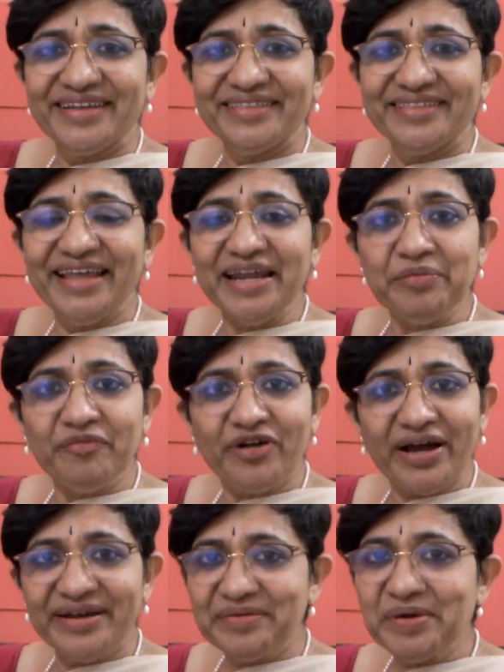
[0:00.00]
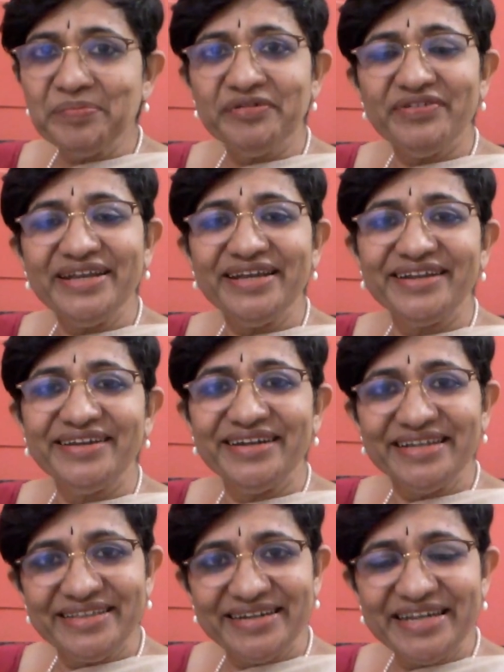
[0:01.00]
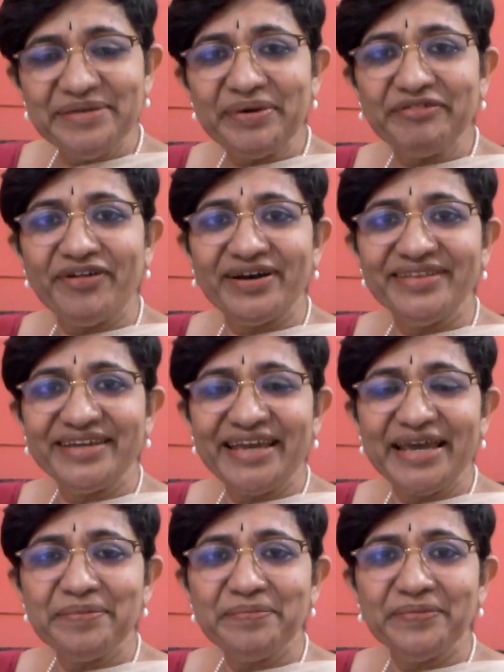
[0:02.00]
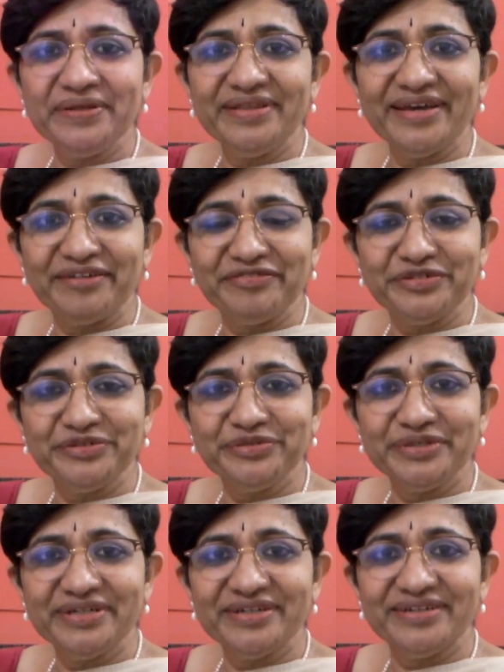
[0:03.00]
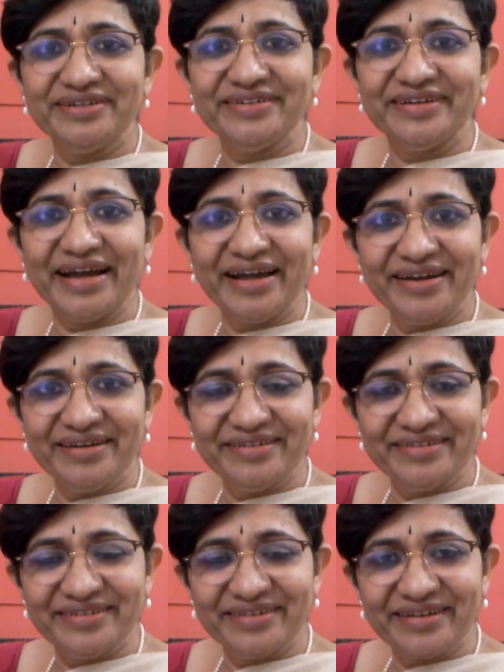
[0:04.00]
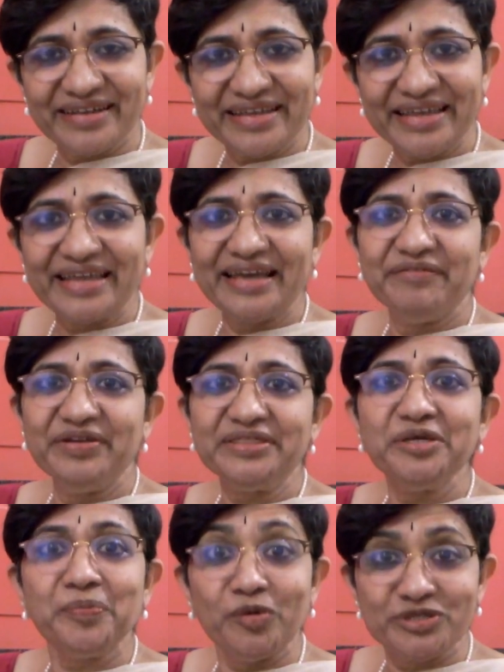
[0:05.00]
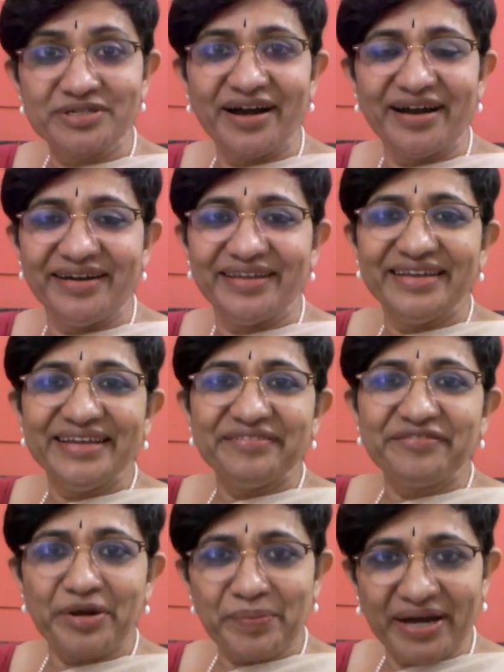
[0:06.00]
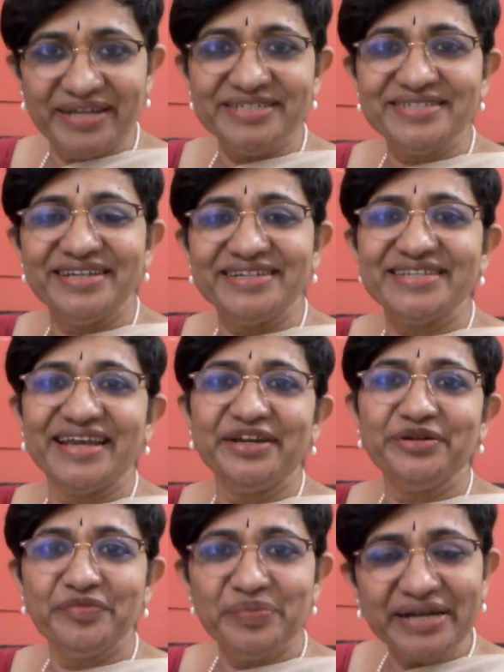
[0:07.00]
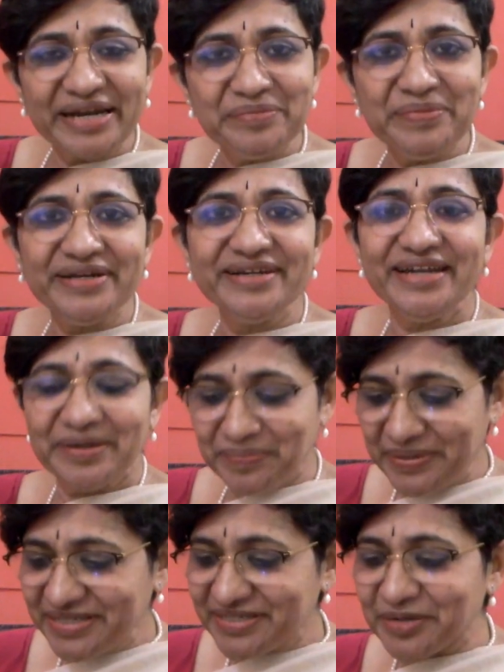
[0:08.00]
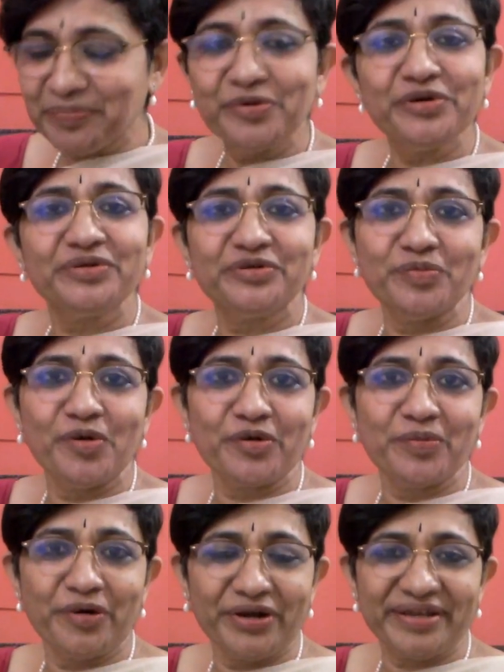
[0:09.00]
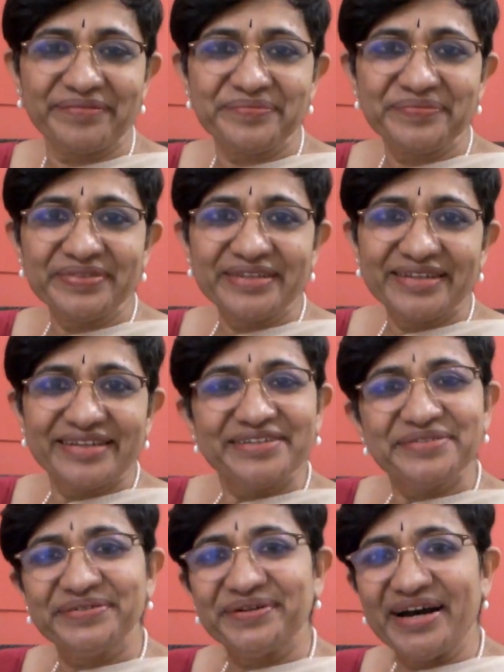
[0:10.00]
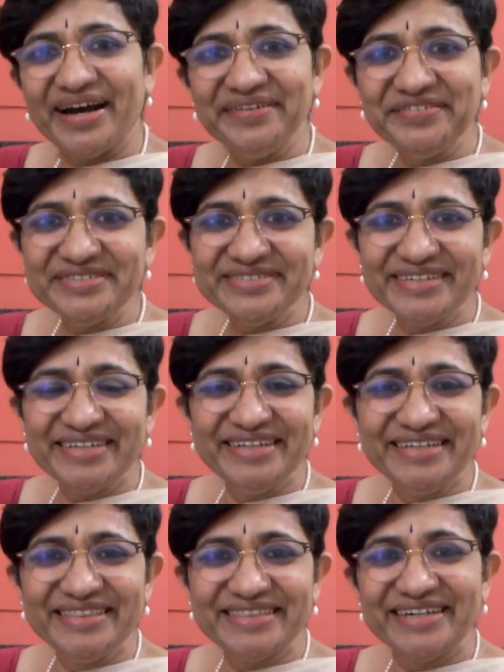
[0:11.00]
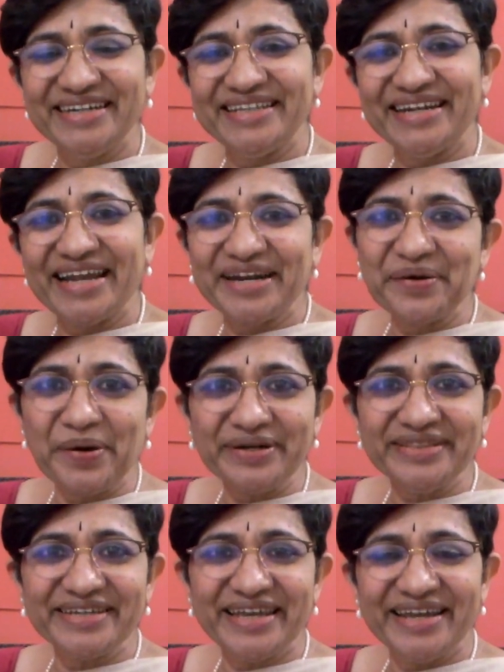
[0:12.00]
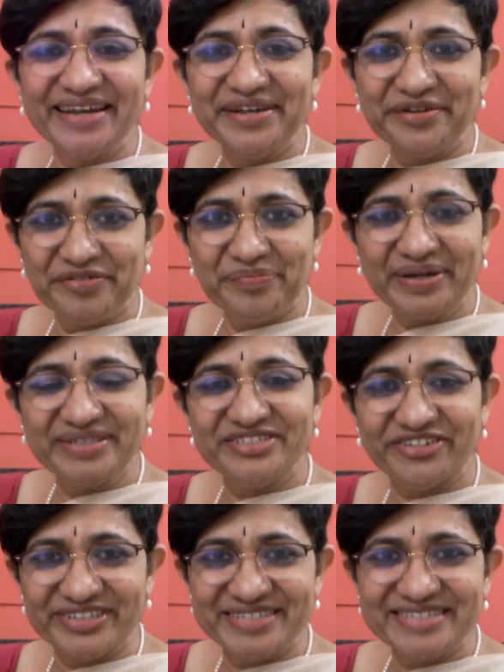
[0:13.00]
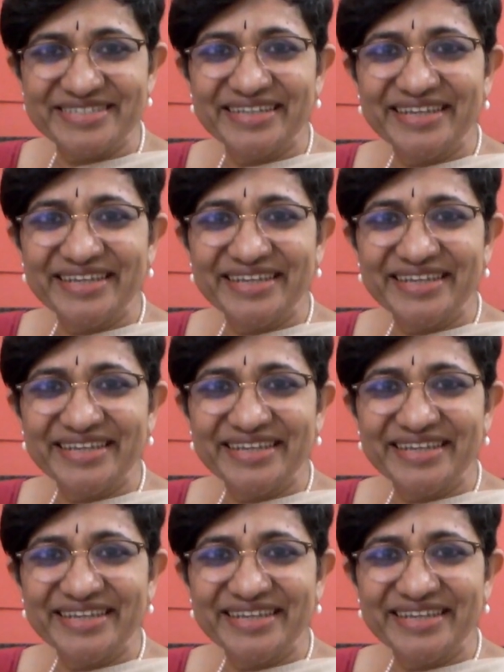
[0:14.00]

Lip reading: Then I remember very clearly the day my father came in the afternoon and with the postcard from Aish that said, "You have been admitted and please report tomorrow morning." So I was really thrilled that I'd got the career of my choice,